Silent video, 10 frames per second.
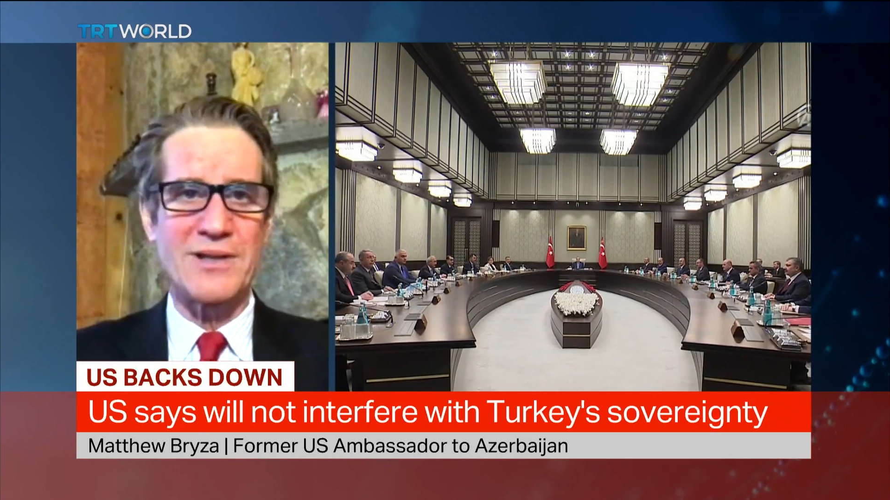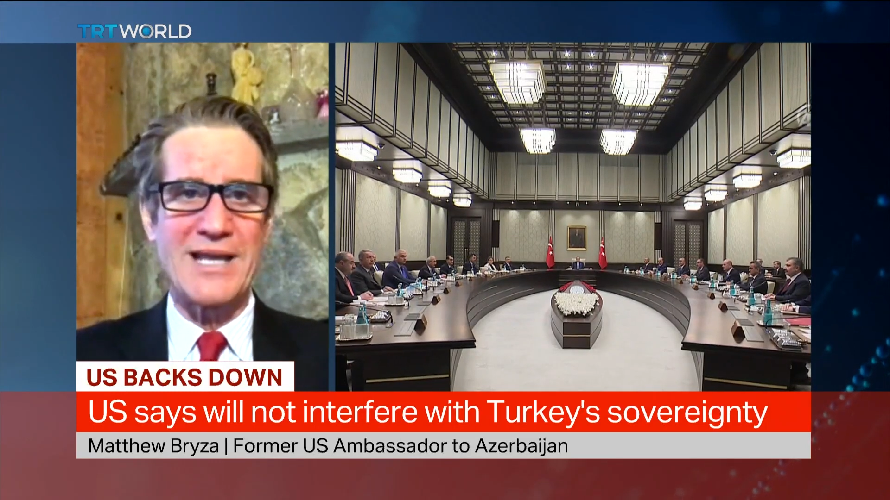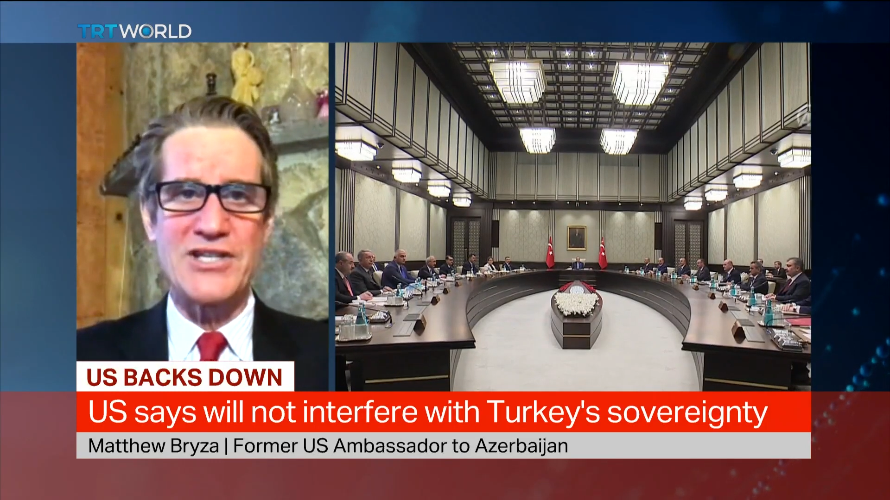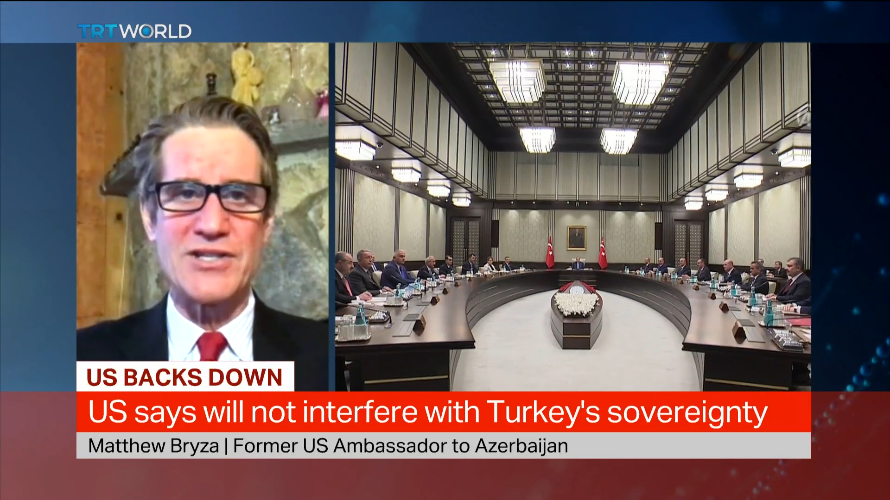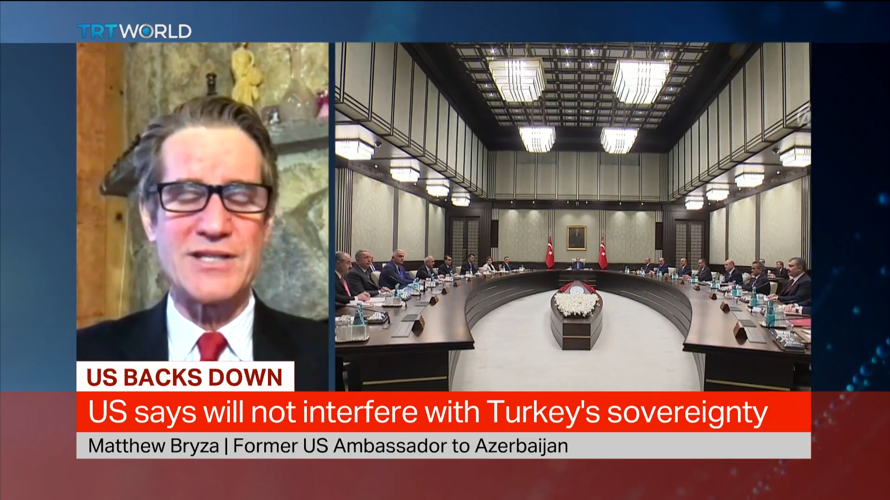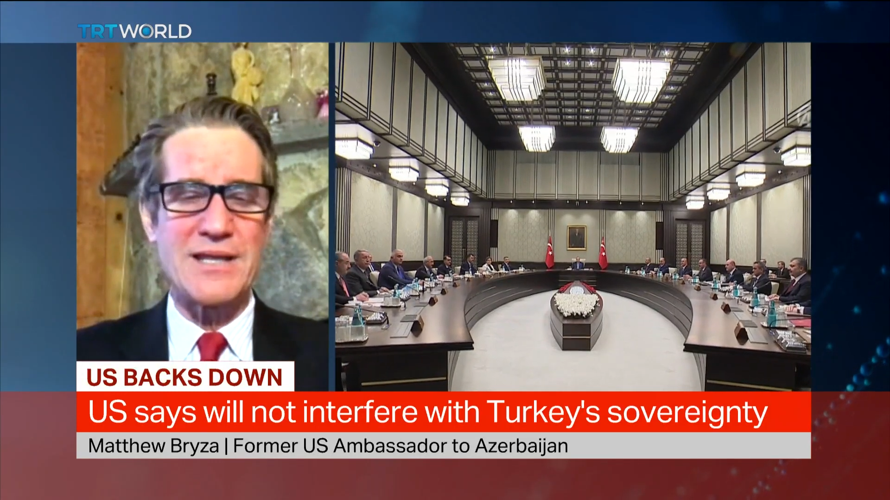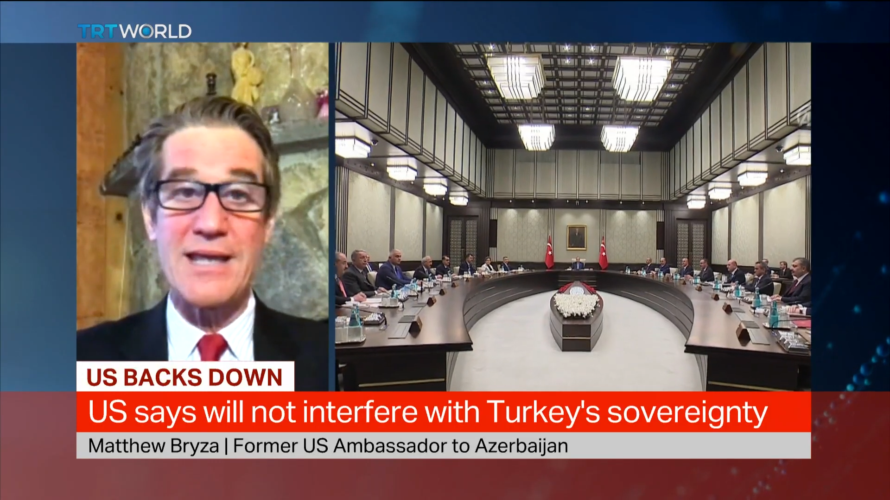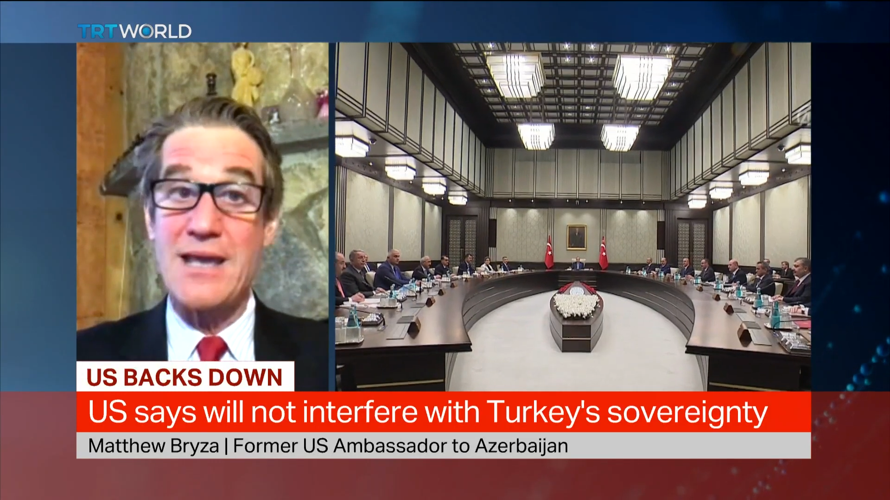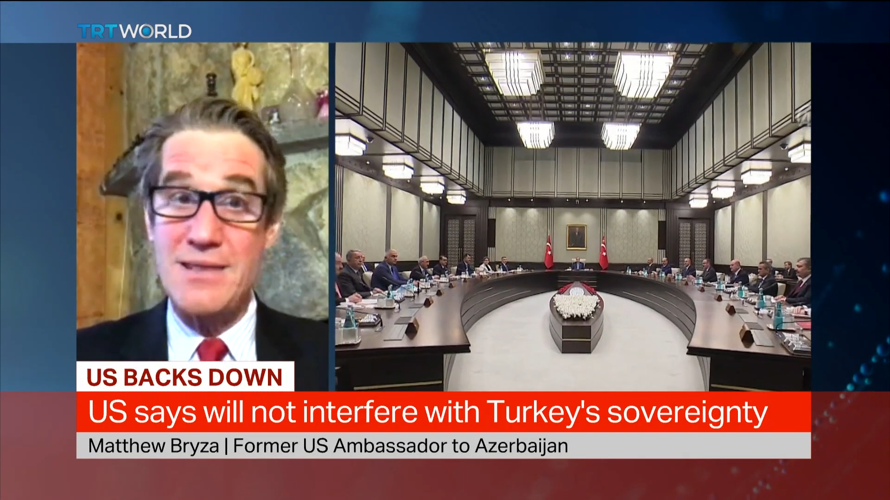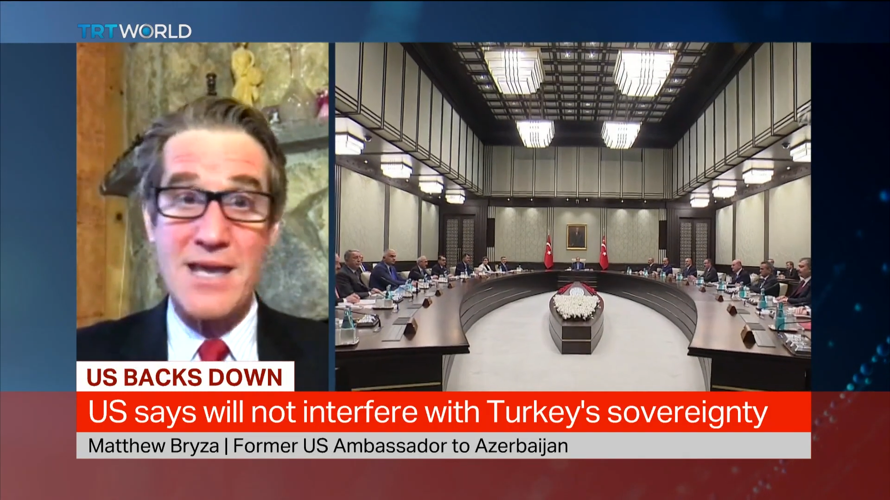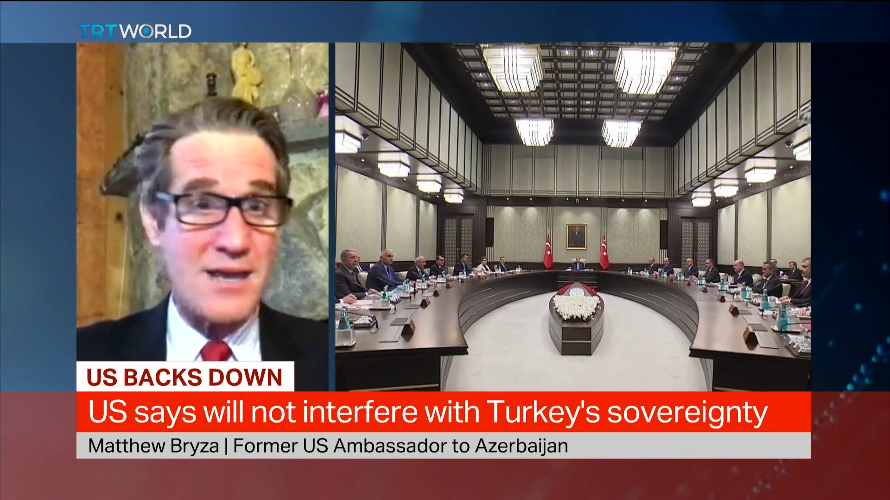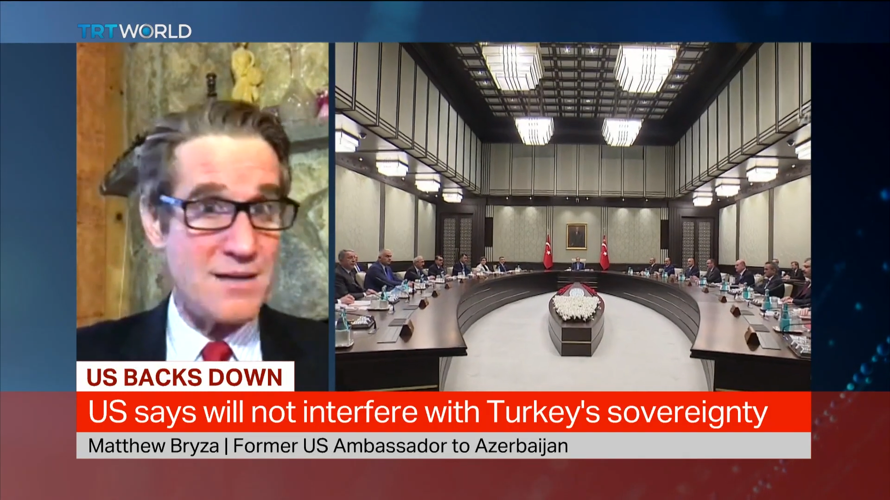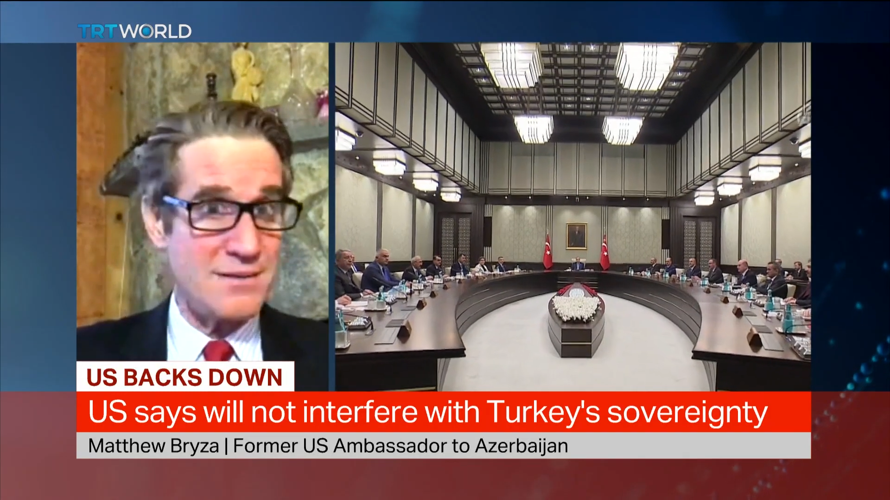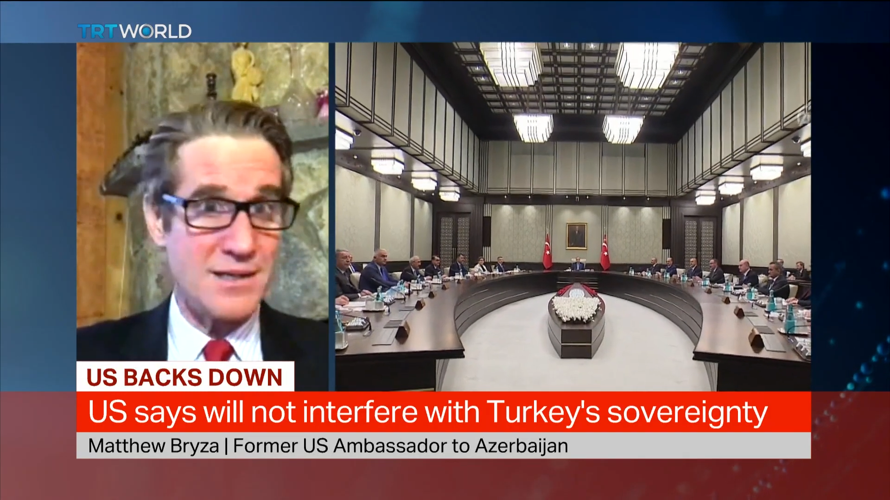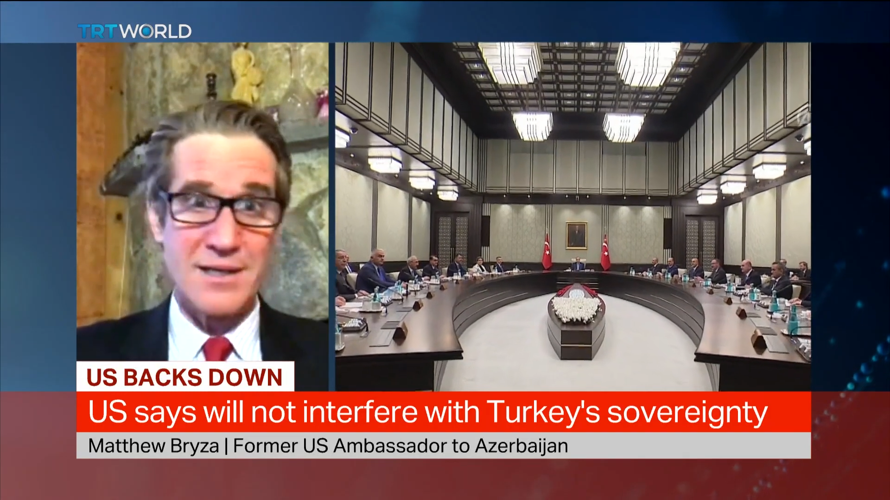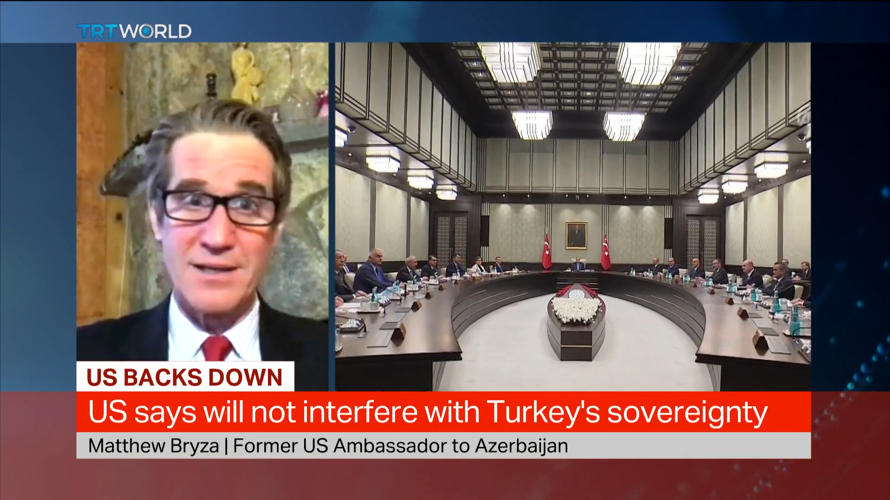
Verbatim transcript: relations, and then